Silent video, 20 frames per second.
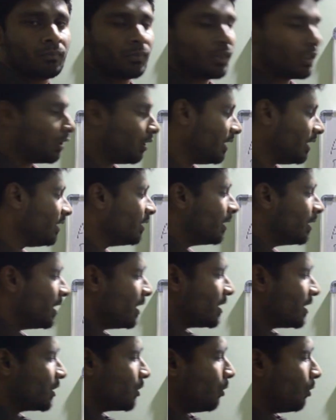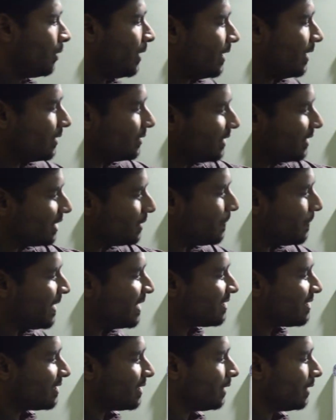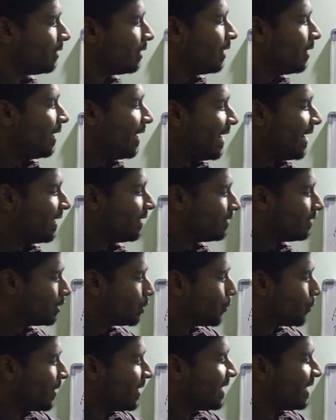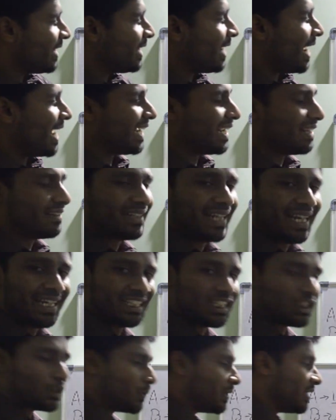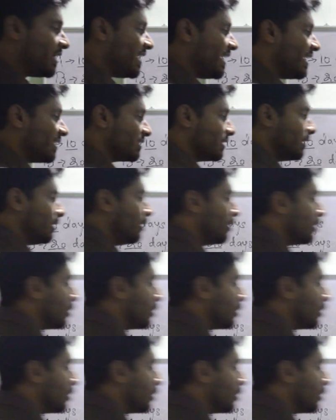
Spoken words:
Got it? So this means that 20, I can take this 20 as a